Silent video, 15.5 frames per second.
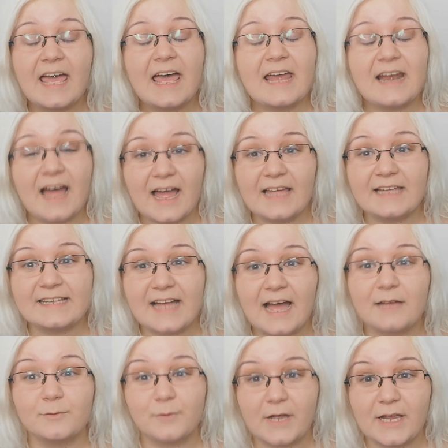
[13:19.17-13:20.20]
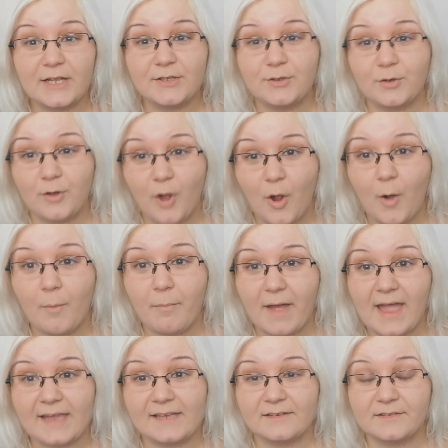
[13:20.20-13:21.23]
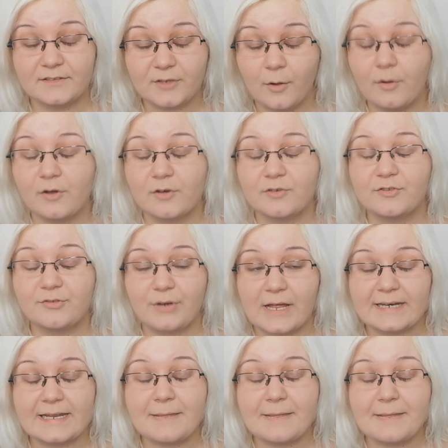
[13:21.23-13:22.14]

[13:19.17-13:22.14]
and I can't wait to go back in Stoke-on-Trent